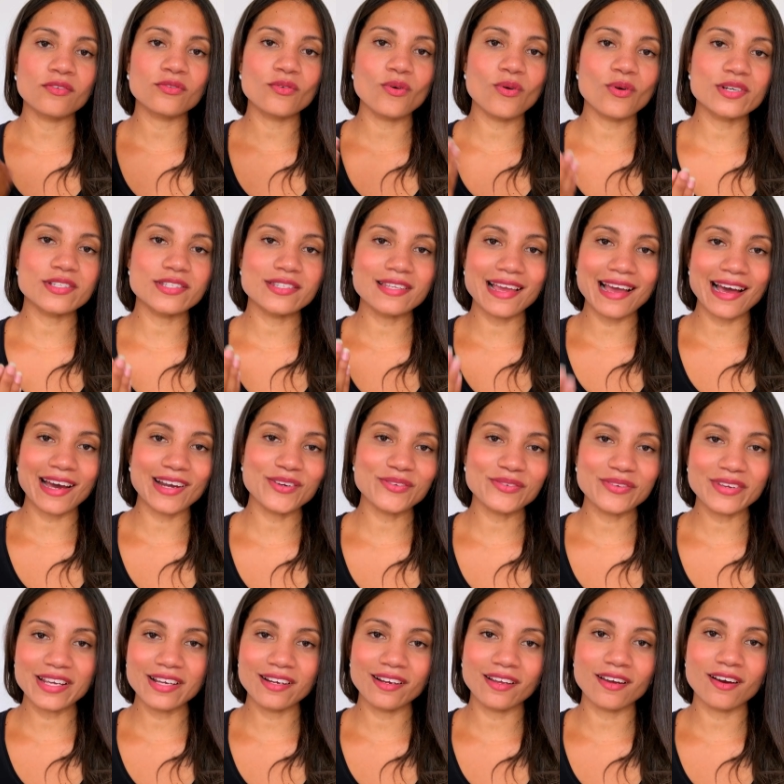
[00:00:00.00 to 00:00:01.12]
of course, the act
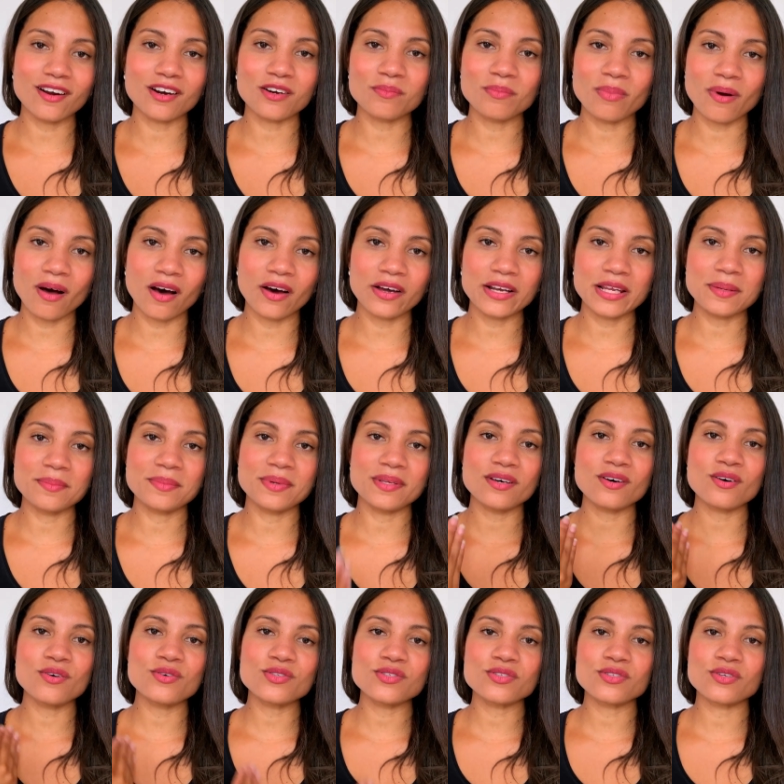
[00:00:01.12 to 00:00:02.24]
of healing our body, but
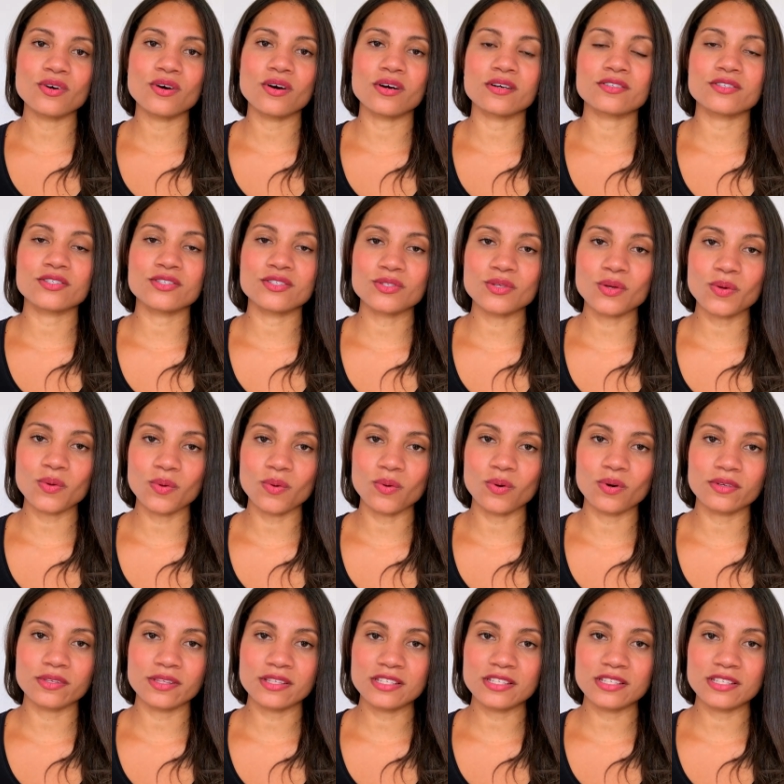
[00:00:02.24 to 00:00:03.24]
also our soul,